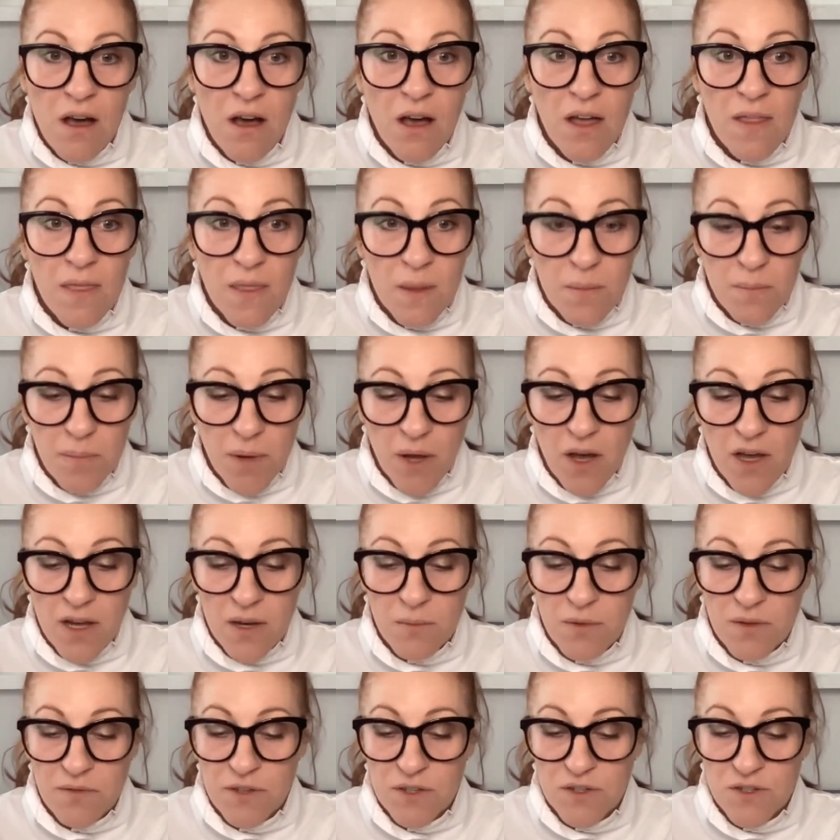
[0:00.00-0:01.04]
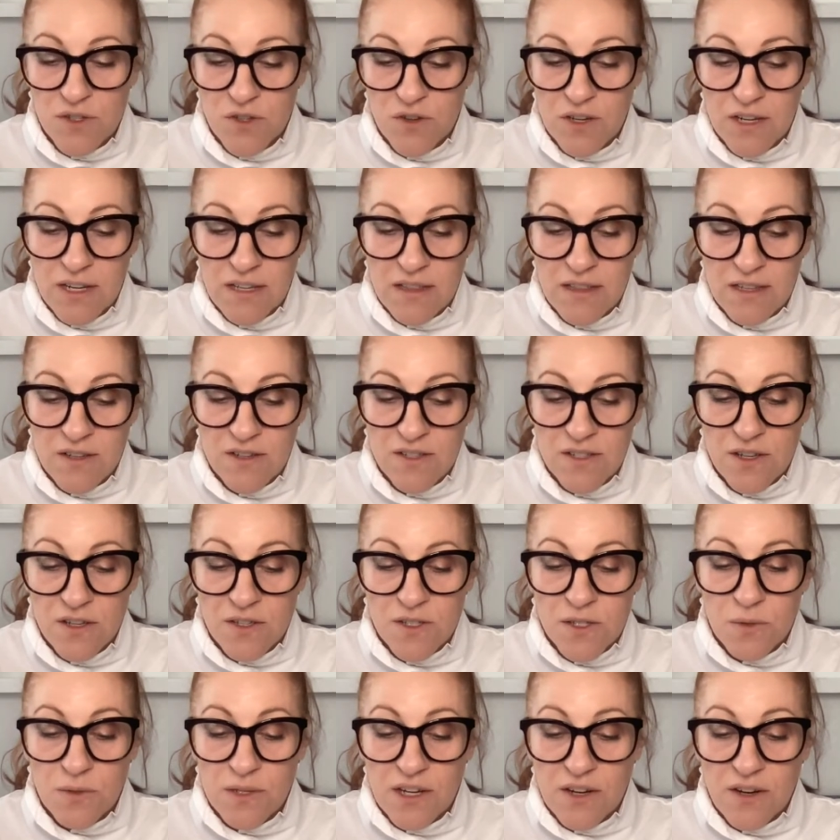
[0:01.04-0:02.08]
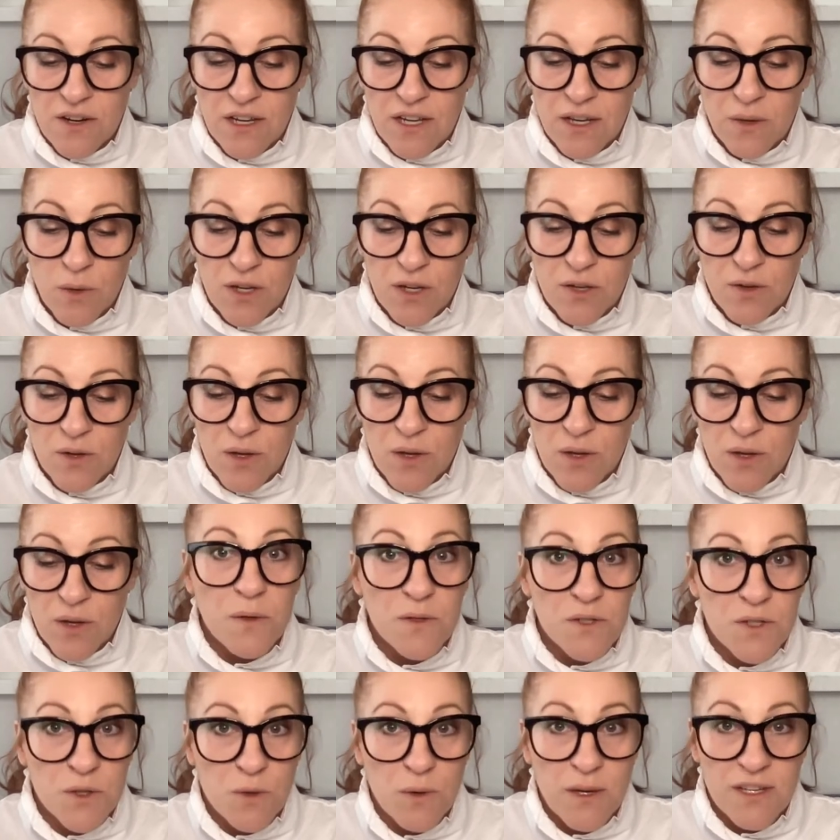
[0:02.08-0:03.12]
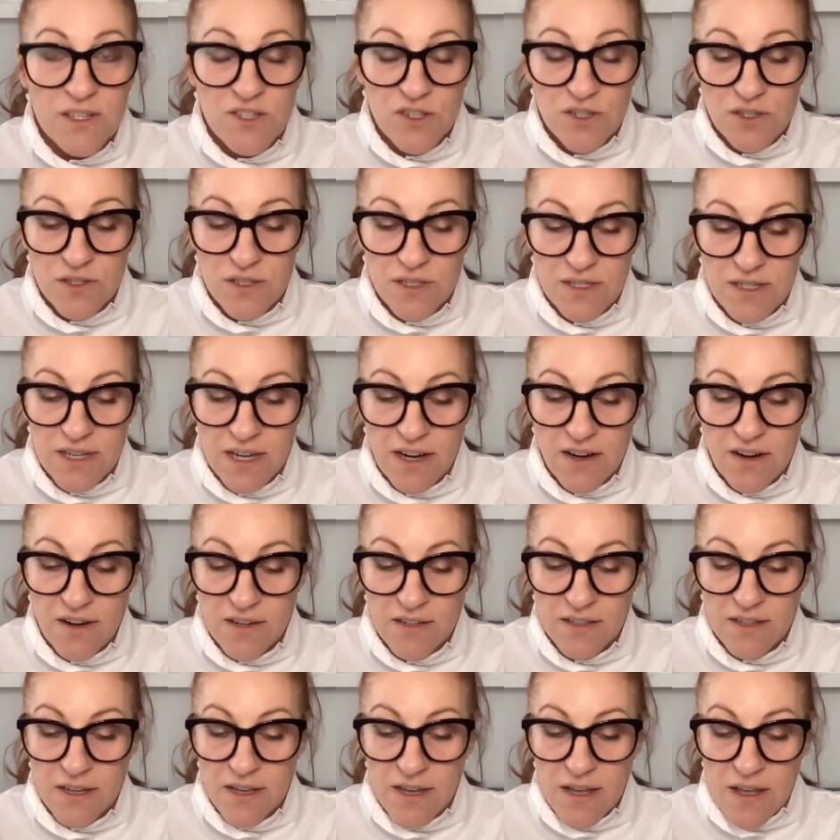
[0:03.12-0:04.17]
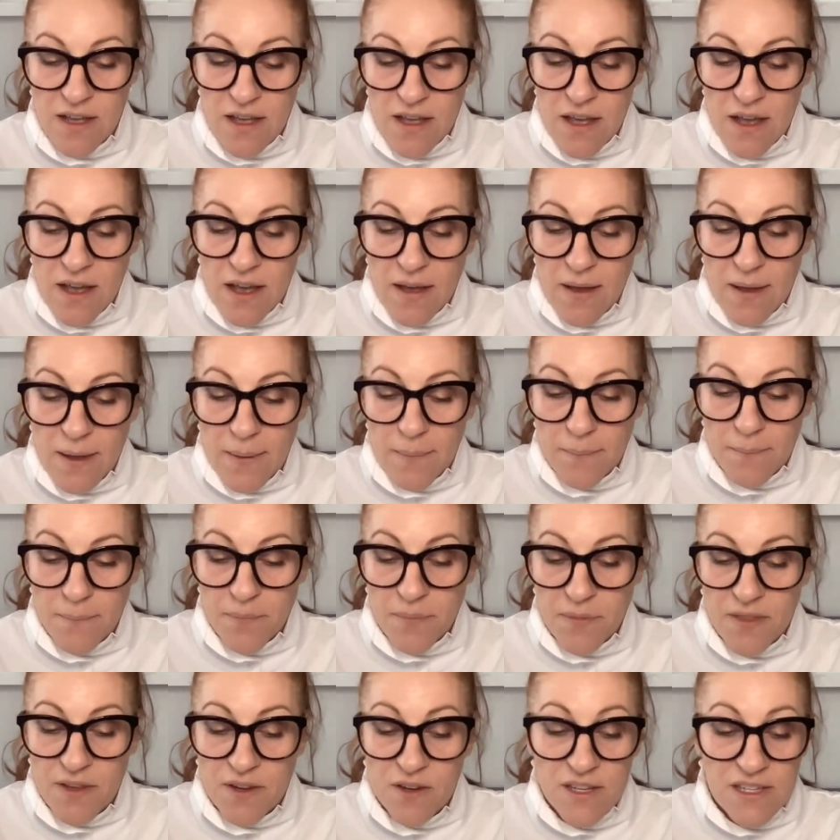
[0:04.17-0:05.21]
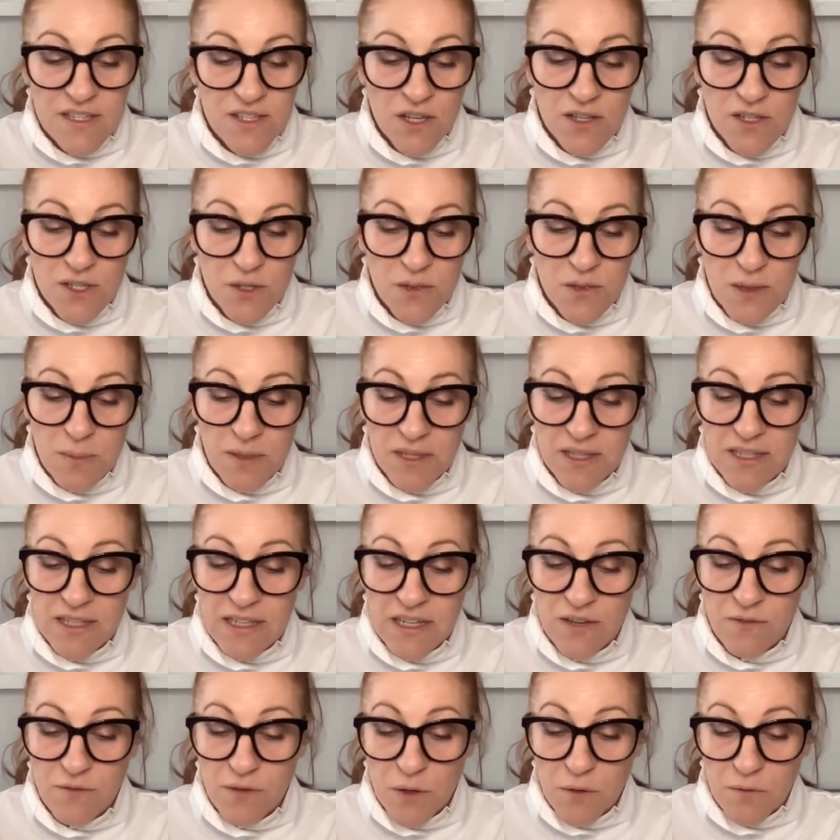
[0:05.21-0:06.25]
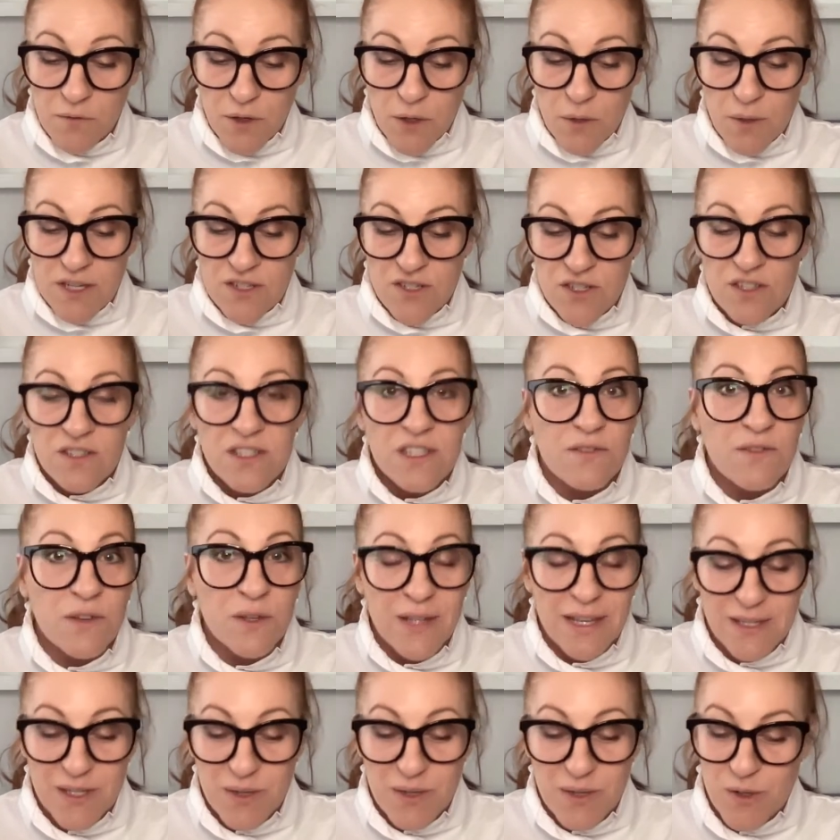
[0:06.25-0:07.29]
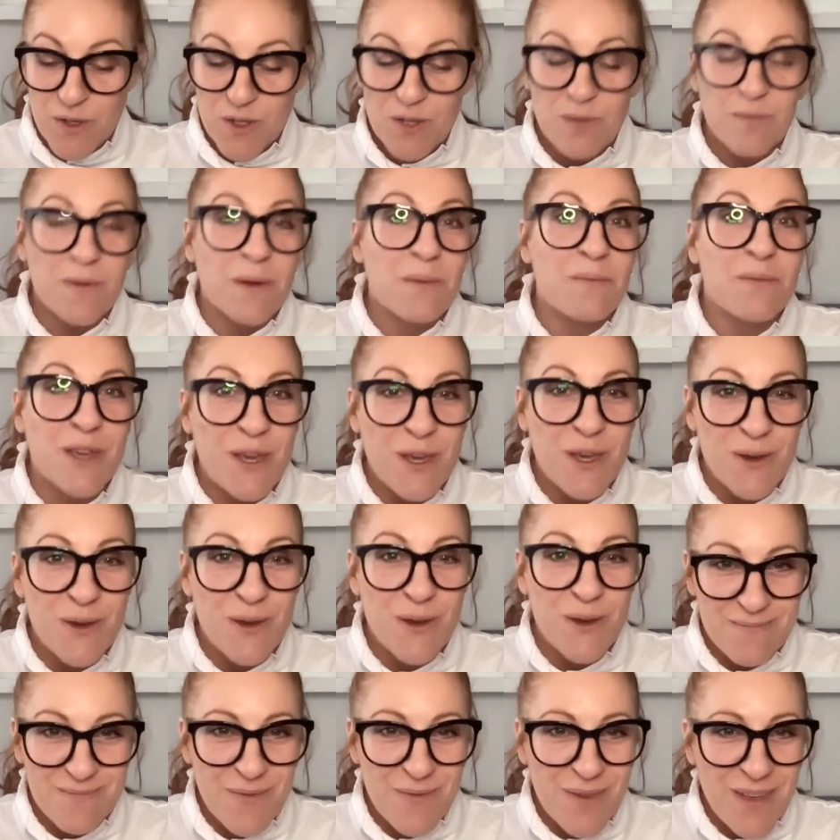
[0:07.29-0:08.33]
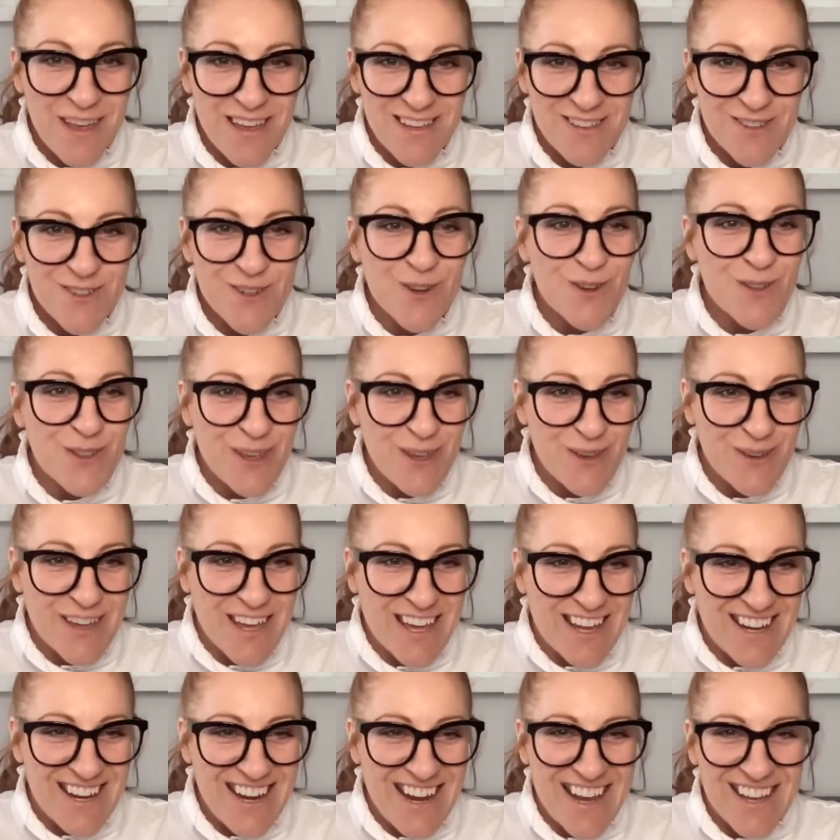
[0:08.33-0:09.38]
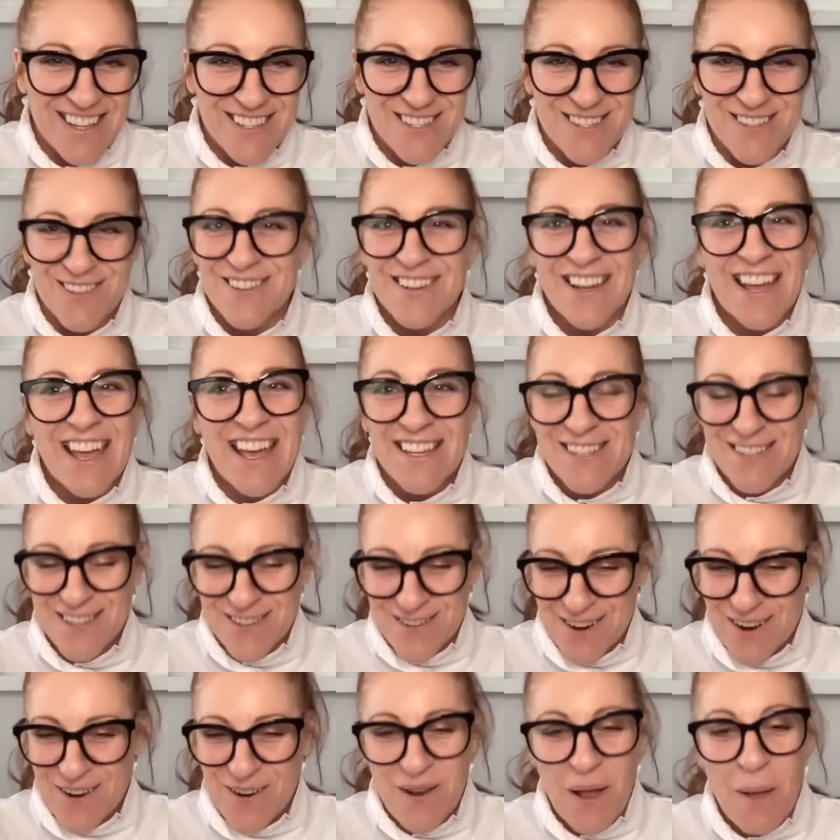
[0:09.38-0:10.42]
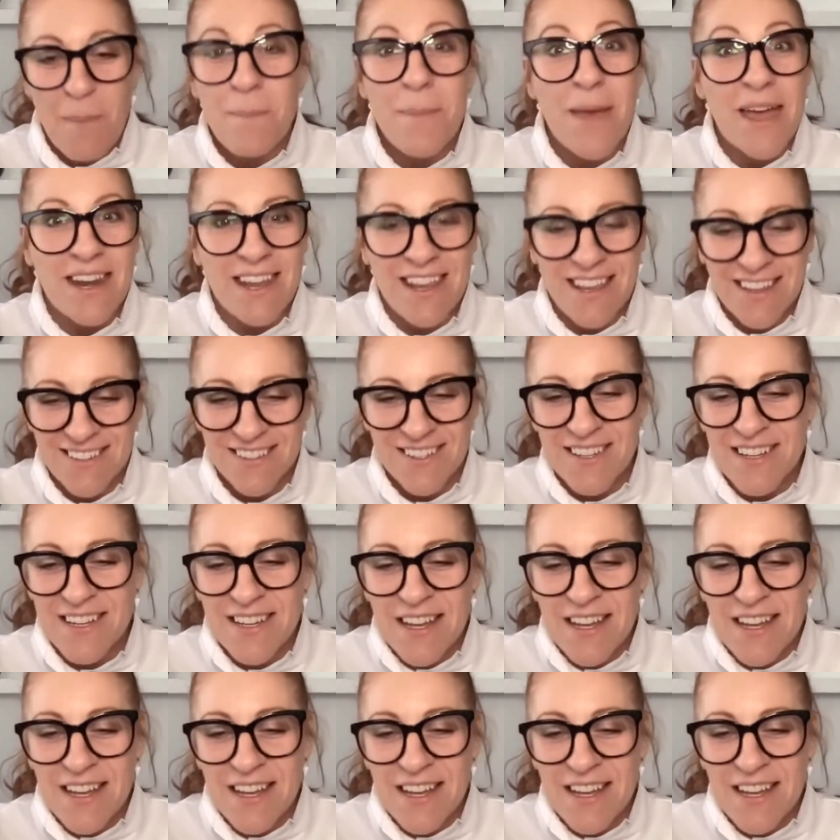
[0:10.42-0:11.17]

On the bottom of your screen, there is also an area where you can pose questions to Ehren. Um, there is also an ability to vote for questions if you'd like to push them up the queue and ensure that you get an answer in case there are many.